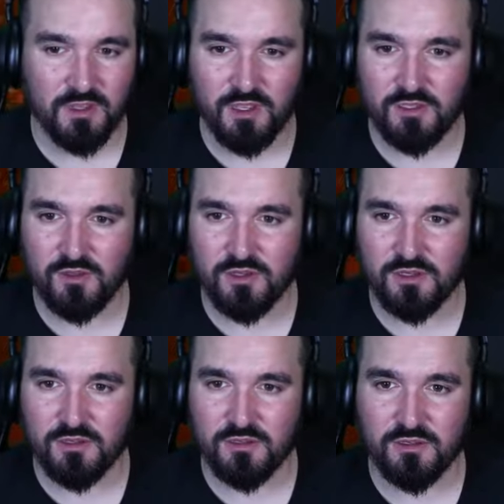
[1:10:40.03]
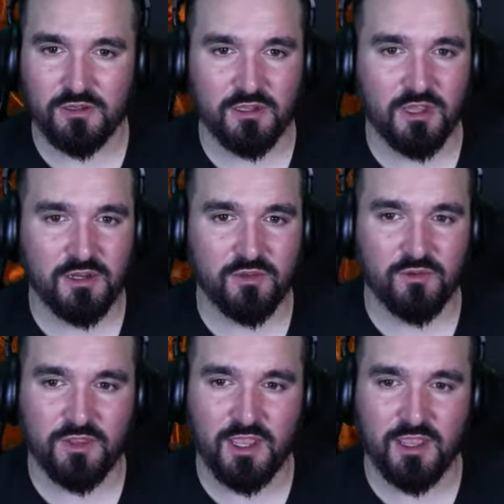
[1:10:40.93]
And you can learn it
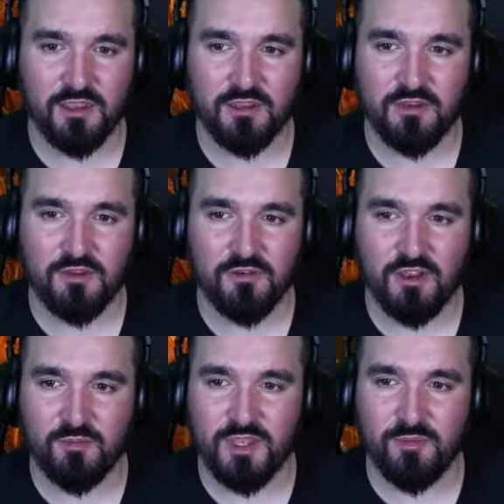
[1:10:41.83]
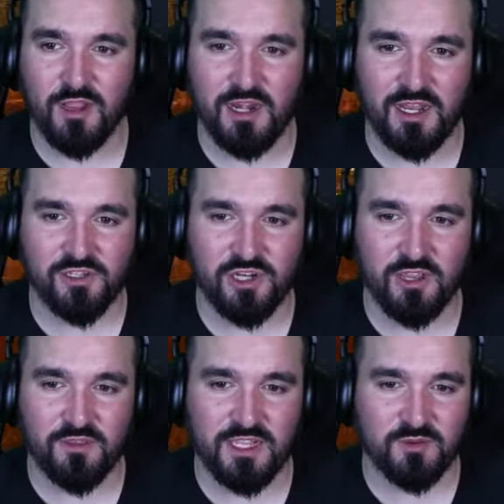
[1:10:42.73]
all there. Right, me and
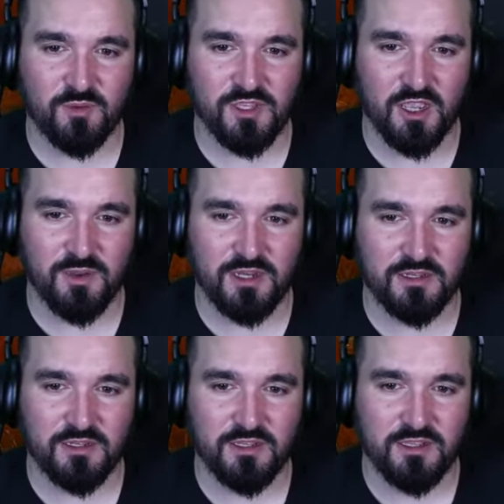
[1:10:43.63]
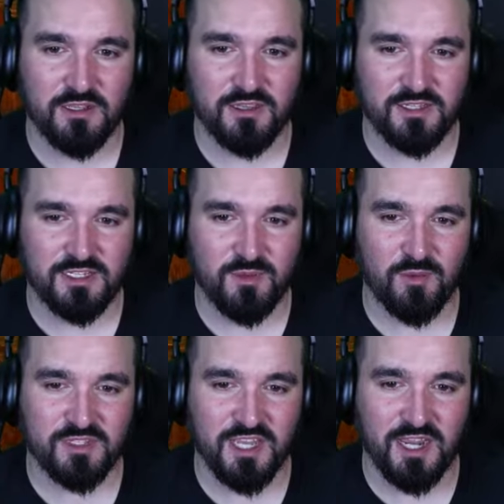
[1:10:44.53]
Michelangelo, that's where we're going. This is where
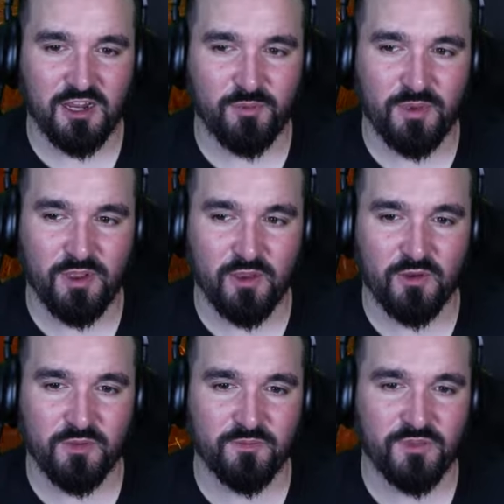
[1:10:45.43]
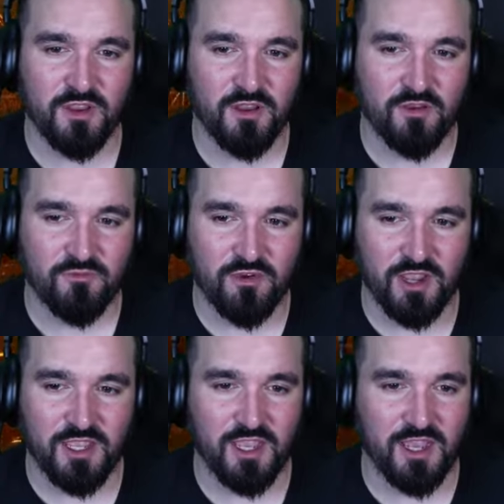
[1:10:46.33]
we're setting up home.
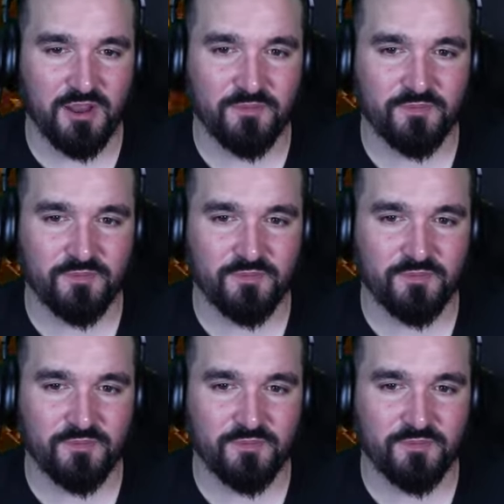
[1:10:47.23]
Right here.